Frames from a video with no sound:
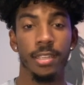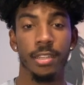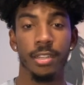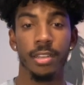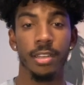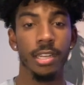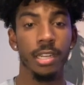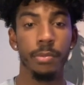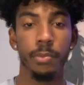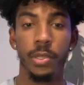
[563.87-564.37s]
you're
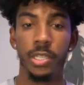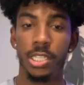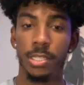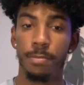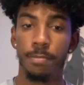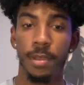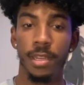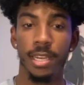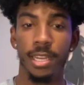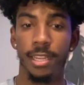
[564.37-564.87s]
gonna be
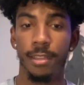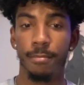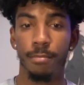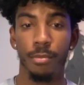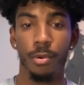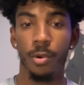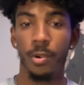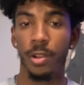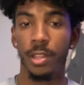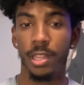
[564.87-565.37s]
spending
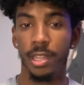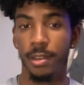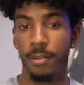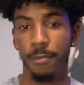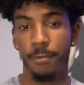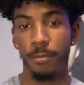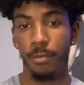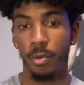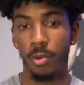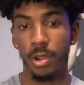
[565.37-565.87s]
more than
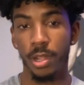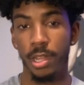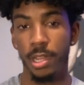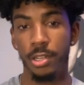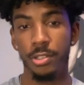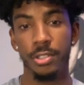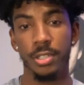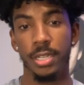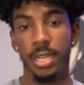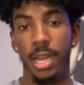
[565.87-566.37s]

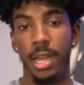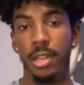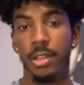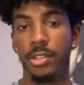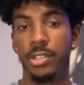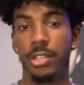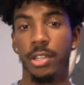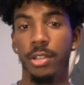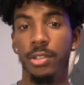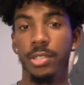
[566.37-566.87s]

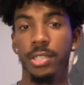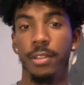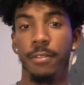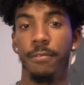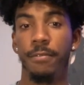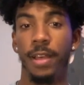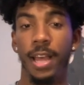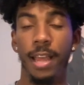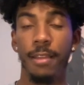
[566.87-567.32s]
$400, close to